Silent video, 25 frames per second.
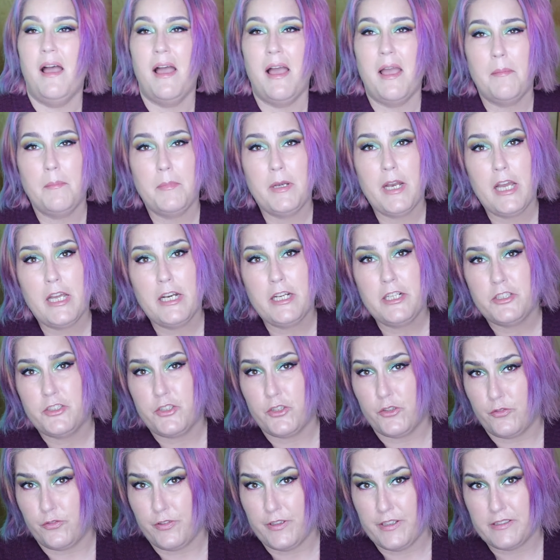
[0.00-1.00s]
I'm not a
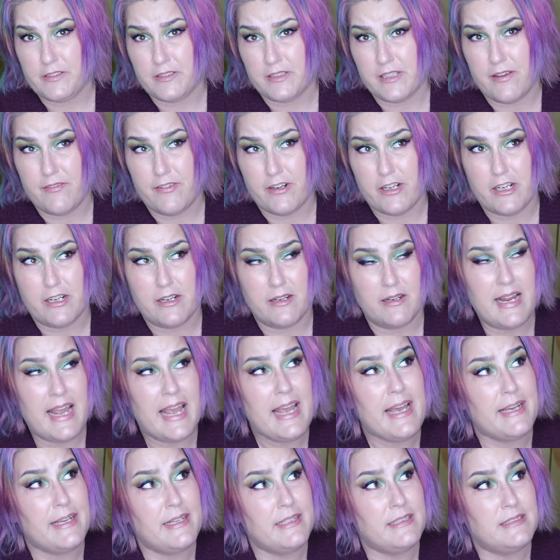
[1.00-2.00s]
Too Faced lover
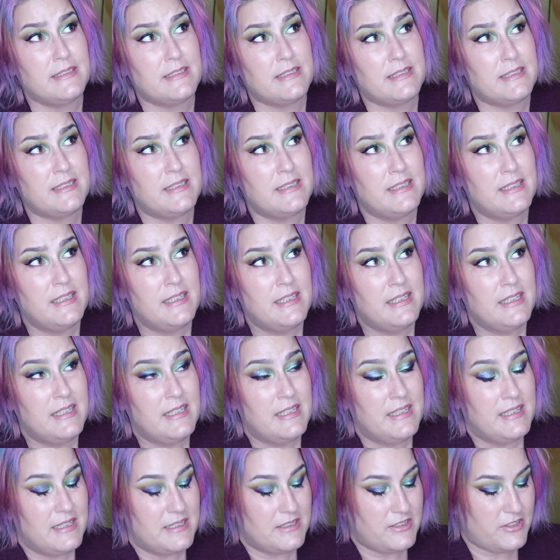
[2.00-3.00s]
and
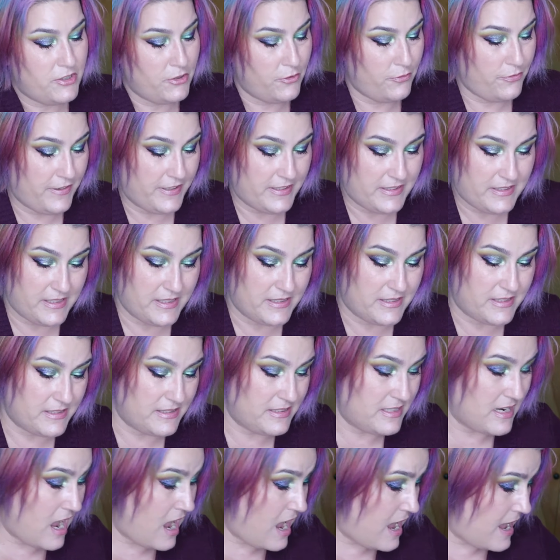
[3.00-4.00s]
too Faced is
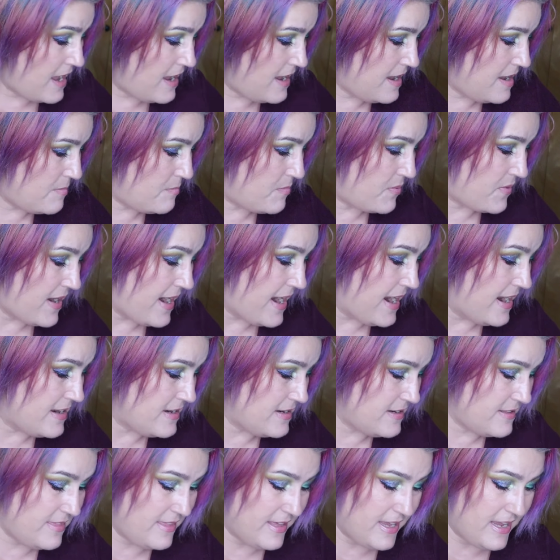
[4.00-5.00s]
not a
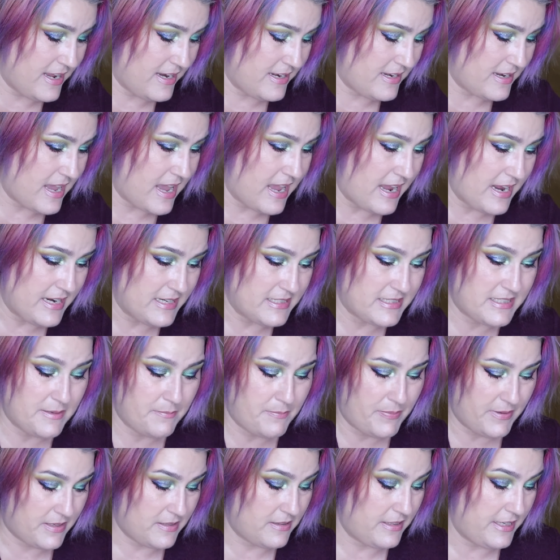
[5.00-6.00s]
brand that I
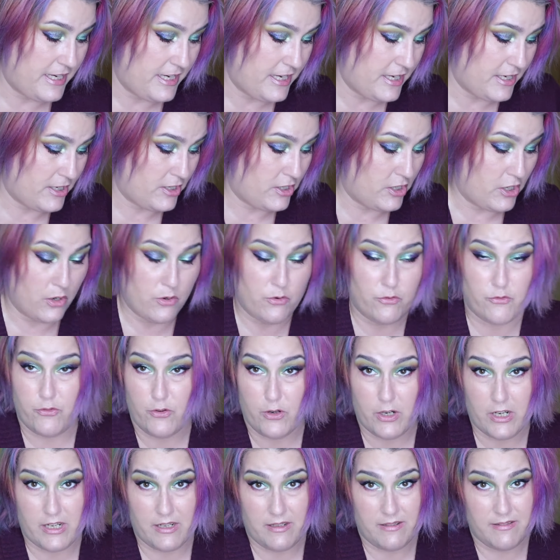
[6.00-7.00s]
typically go
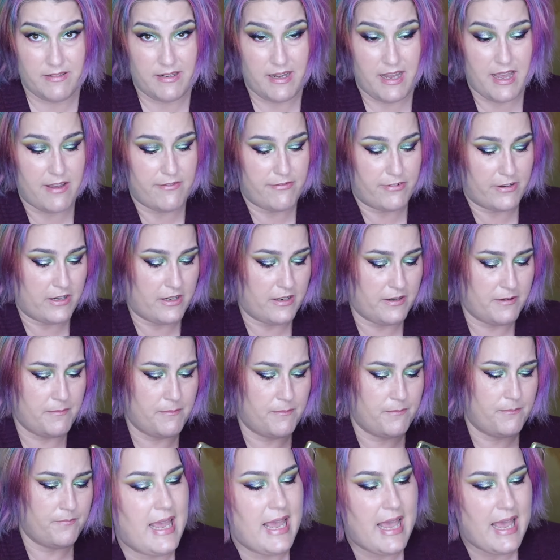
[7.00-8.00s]
for ever.
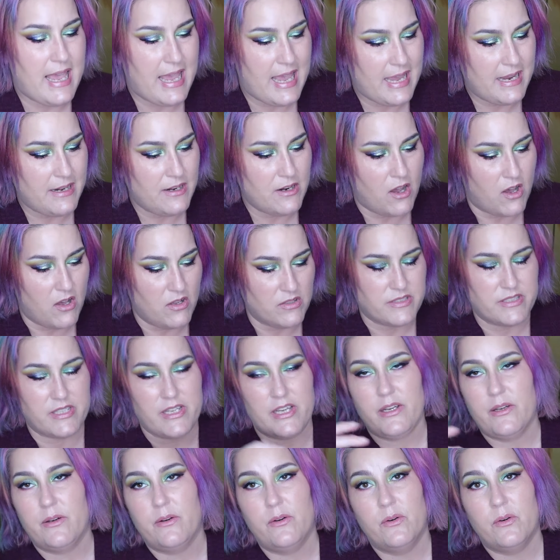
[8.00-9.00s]
And
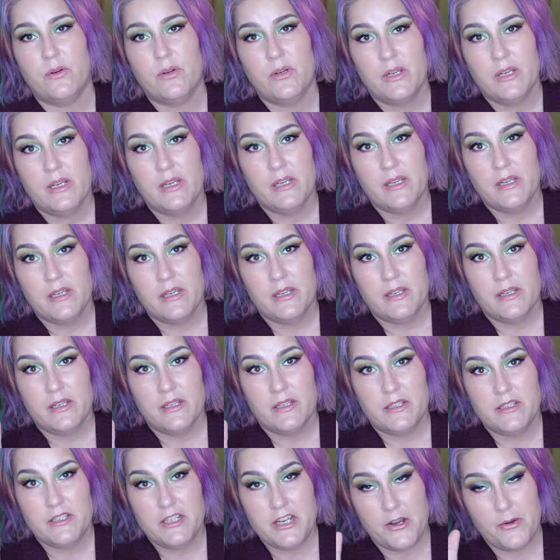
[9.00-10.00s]
also,
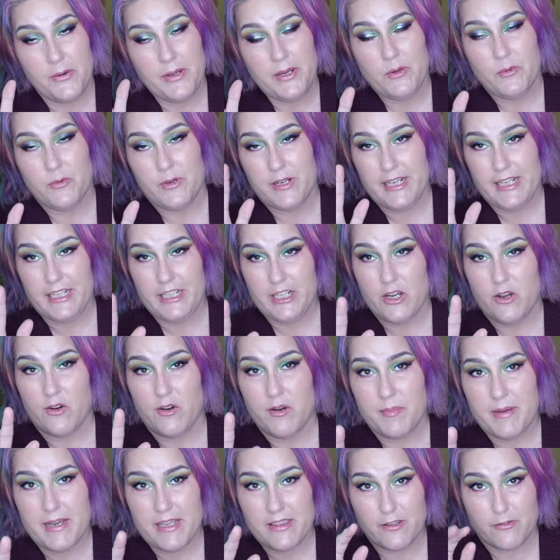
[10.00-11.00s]
knowing what I know
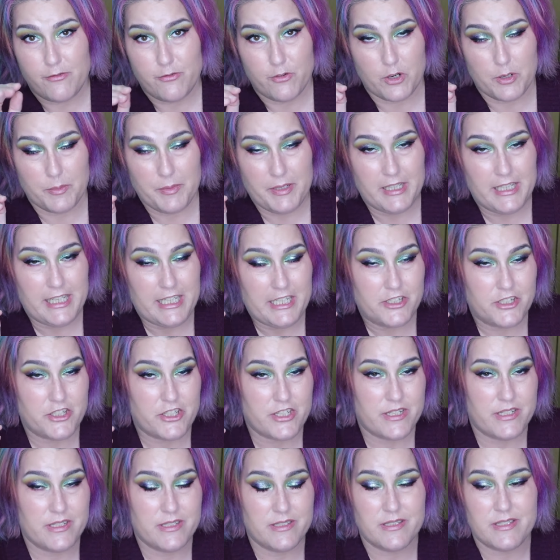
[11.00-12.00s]
about the
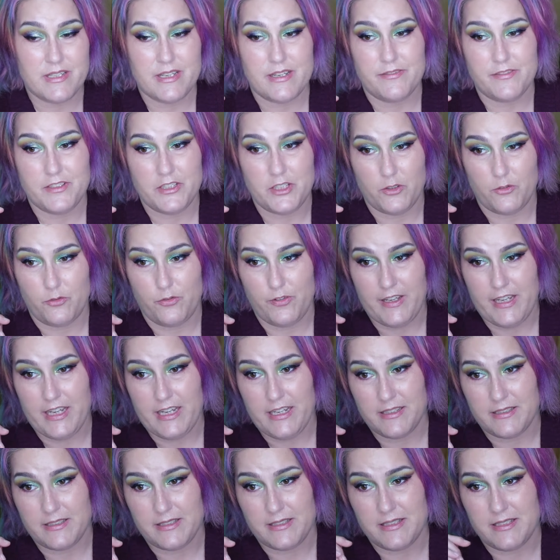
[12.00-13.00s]
formulations of Too
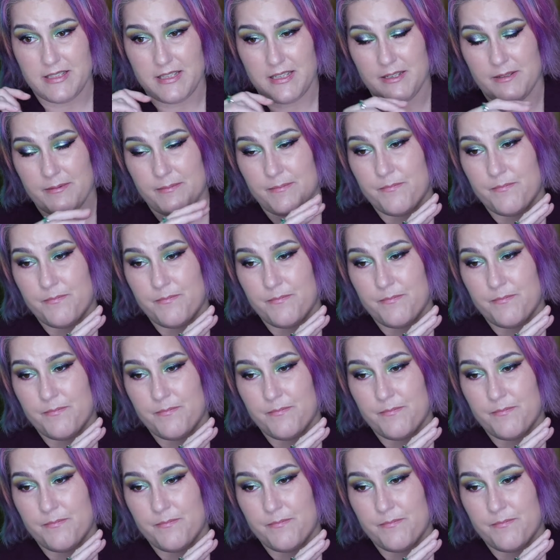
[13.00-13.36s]
Faced,